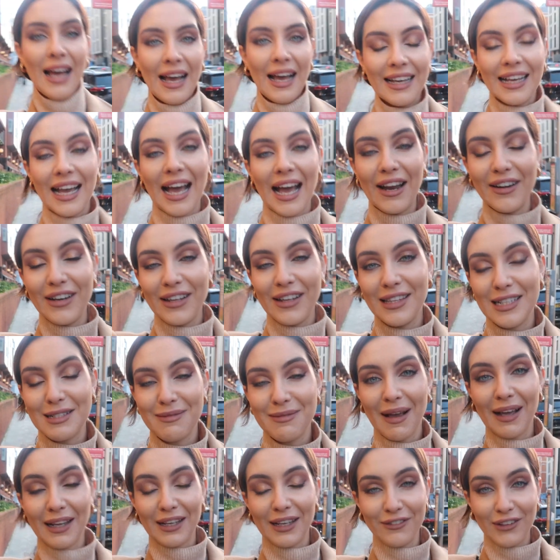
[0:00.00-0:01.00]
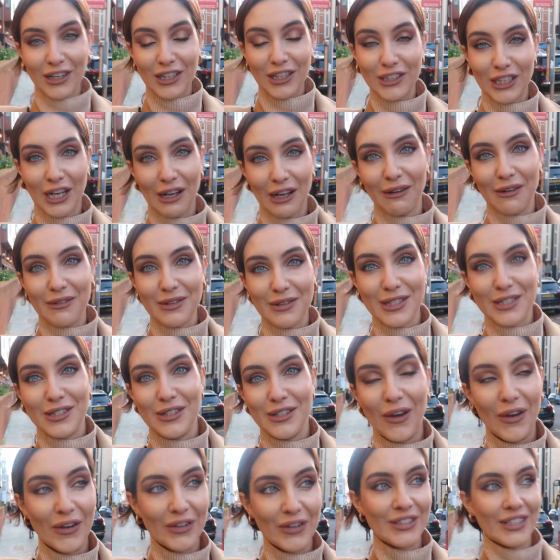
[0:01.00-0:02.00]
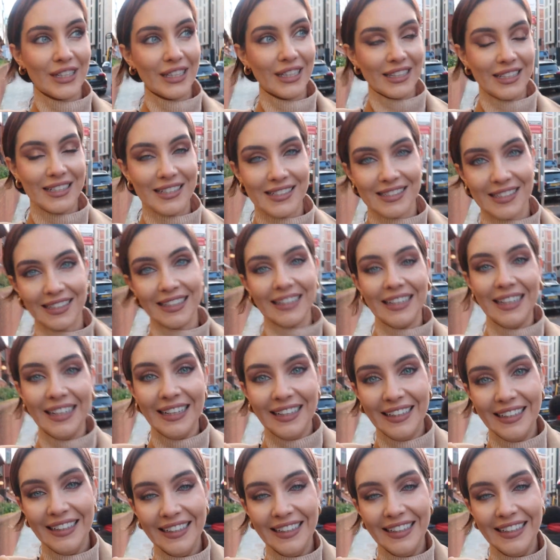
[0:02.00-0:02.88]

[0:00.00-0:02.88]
and carrying this bag in rush hour was not easy.